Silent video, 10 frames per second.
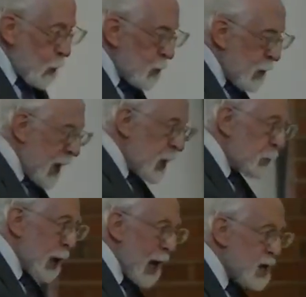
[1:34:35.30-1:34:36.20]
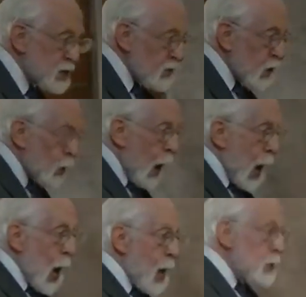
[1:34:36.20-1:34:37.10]
would be ablaze for
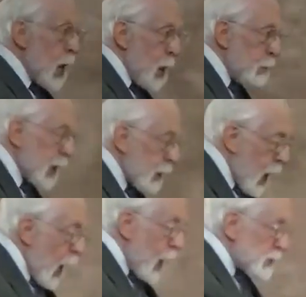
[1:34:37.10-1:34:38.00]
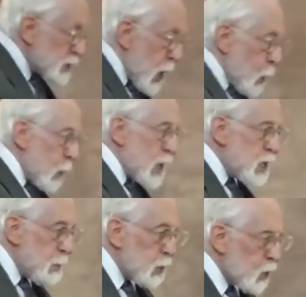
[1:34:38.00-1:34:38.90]
God because
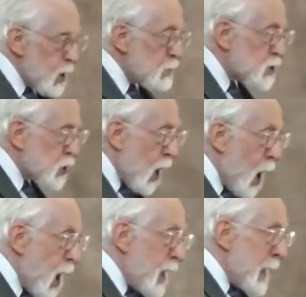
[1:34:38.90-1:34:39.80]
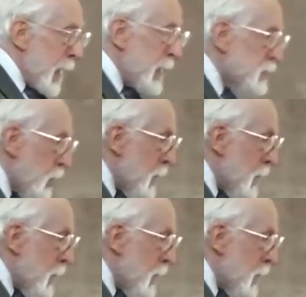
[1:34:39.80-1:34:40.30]
William Grimshaw is a